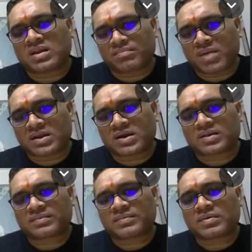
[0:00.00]
marker
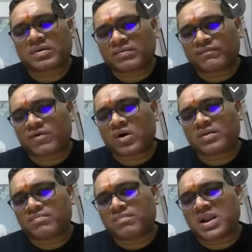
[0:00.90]
for
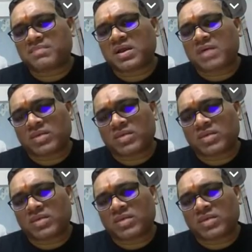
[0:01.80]
multiple myeloma.